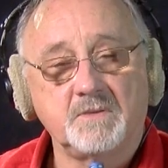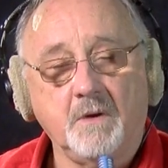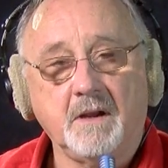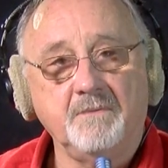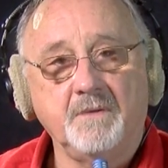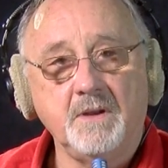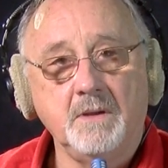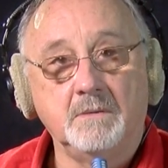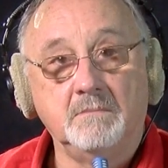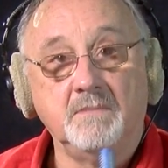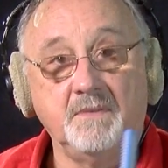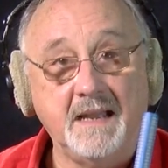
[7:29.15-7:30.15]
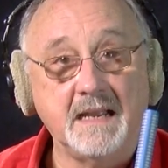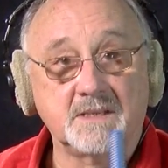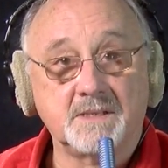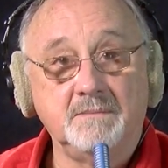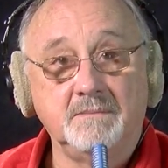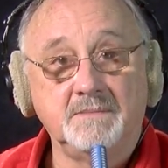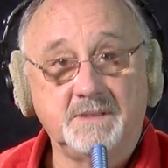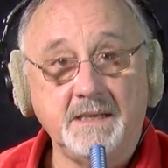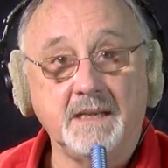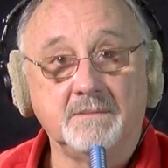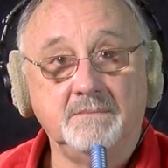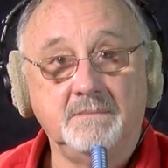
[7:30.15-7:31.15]
working for you. Thanks.
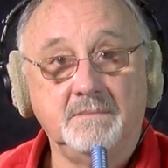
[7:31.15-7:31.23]
See ya.